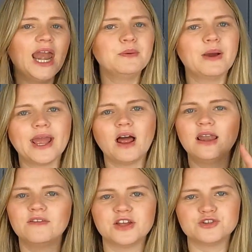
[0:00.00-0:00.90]
Anyway, I
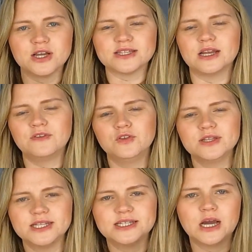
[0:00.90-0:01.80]
love that dress. I love all
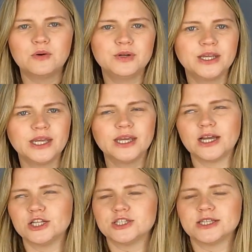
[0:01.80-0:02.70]
the detail on
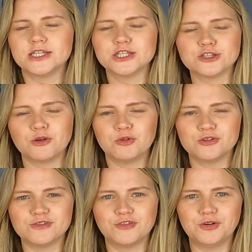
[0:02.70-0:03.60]
it. I just think it's so
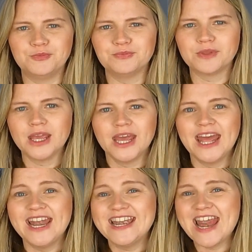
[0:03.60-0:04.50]
beautiful.
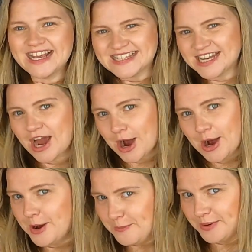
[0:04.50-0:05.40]
Next
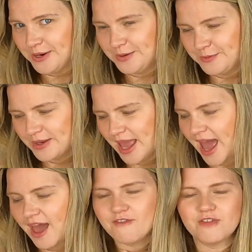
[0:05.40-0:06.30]
up, we
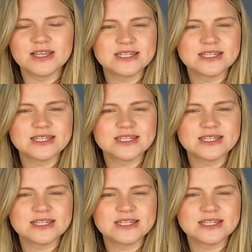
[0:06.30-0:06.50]
have